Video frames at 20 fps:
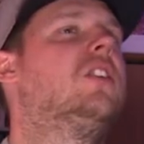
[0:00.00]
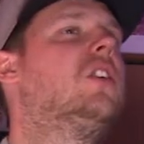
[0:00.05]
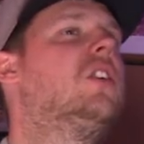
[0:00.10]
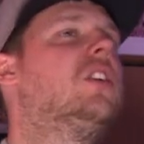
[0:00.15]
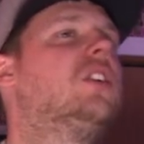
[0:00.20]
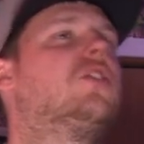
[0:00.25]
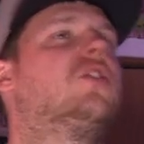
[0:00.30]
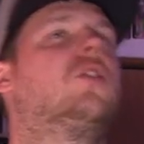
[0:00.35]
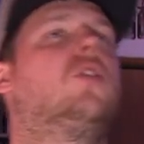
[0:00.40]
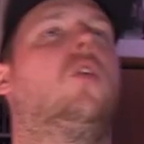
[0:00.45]
to
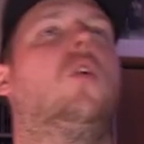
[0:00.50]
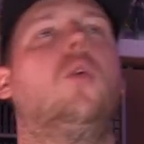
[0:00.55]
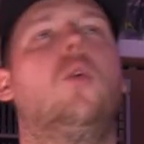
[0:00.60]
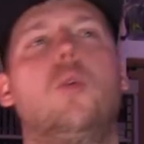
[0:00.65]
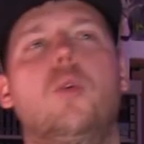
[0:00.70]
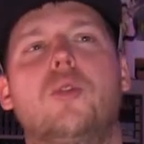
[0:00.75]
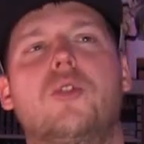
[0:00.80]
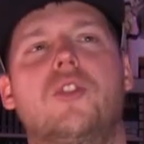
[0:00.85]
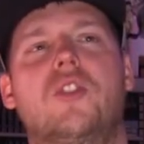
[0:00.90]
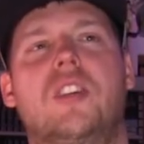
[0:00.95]
this
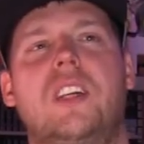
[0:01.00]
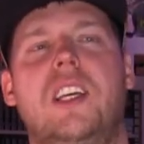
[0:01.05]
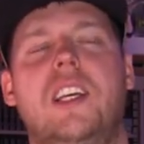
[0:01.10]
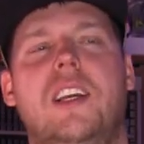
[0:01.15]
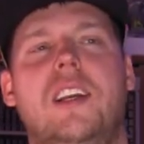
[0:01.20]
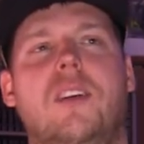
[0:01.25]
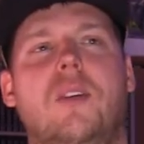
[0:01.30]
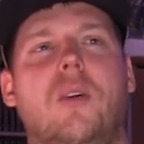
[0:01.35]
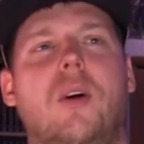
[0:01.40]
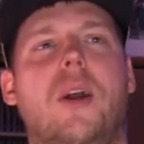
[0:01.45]
cool
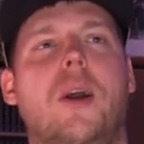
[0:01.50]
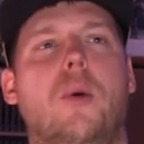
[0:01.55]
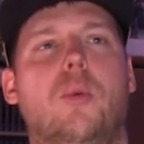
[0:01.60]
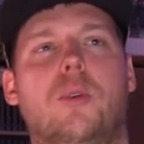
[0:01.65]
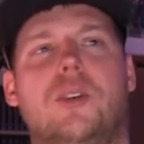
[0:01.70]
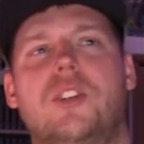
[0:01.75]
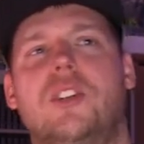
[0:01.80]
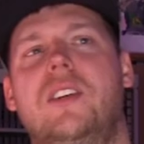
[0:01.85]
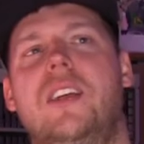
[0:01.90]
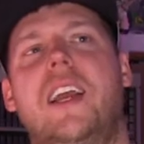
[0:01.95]
scene
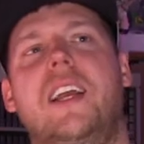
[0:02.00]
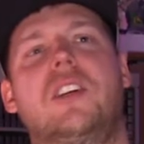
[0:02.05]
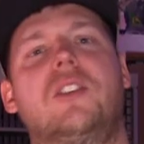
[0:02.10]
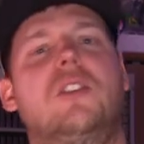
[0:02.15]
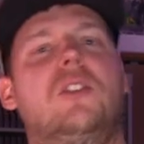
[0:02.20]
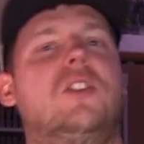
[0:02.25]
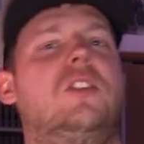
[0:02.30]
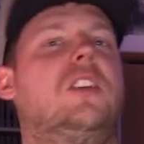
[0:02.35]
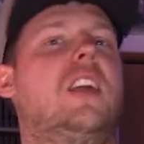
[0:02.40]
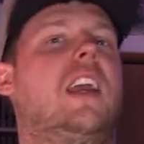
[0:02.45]
where Snake
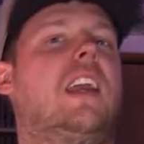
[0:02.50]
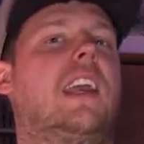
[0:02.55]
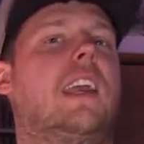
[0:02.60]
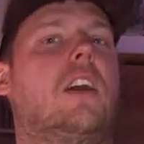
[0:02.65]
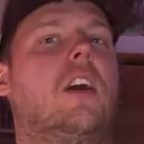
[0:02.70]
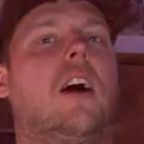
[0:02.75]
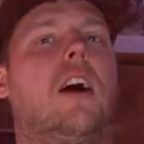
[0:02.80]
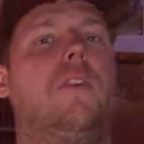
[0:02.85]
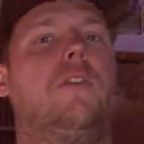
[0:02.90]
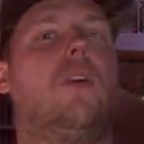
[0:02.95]
starts
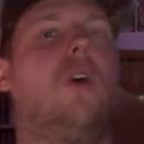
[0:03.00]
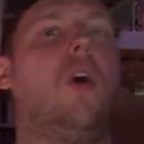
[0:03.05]
taking off